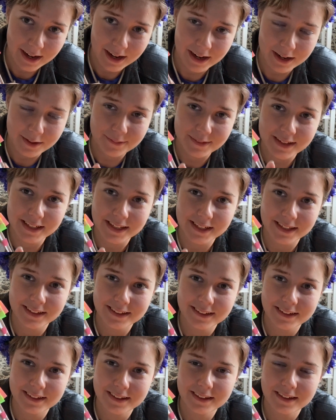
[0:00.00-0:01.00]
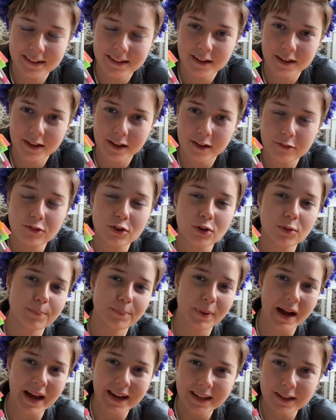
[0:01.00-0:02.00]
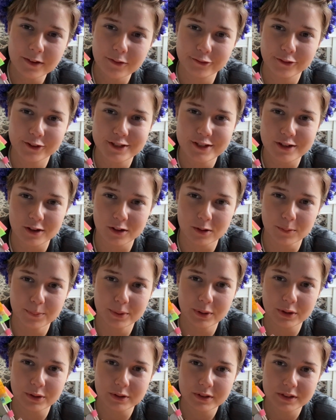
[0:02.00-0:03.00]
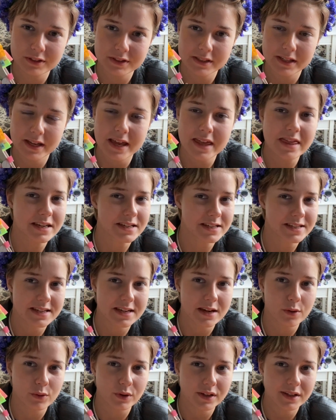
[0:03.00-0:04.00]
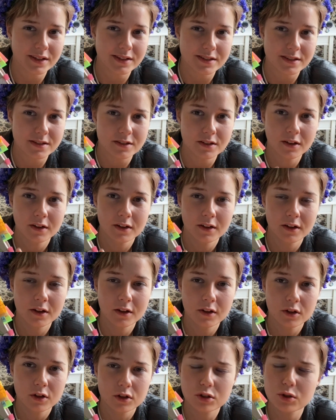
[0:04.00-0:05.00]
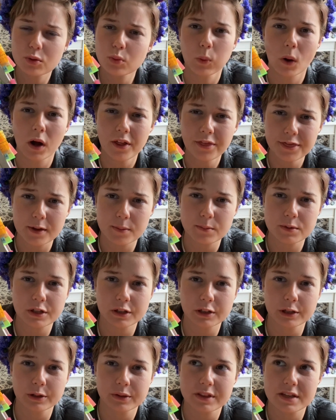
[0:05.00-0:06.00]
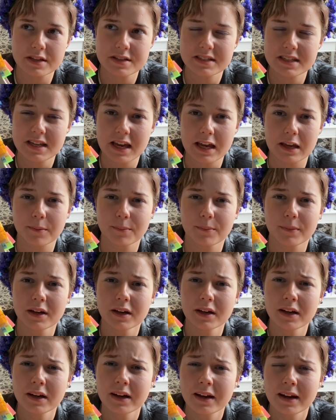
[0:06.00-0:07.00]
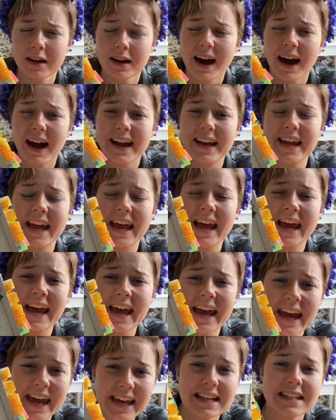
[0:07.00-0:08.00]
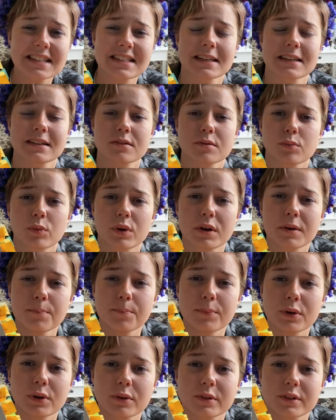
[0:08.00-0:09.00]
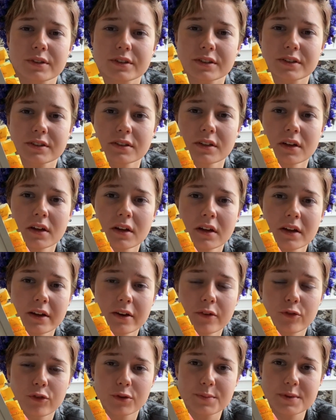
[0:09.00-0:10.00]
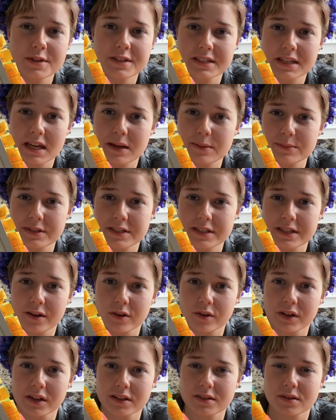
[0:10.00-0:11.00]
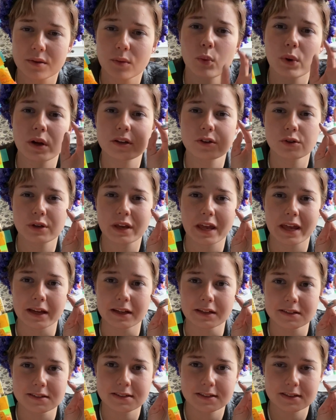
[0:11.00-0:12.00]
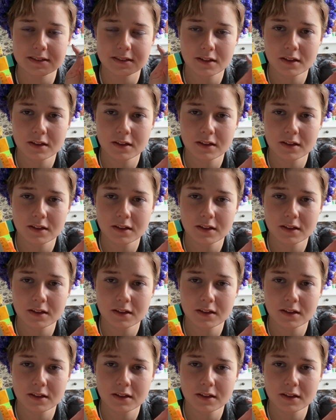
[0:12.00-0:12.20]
I mean, if you're buying physical books in a series, you want them to look the same. I hate it when books from the same series, when you get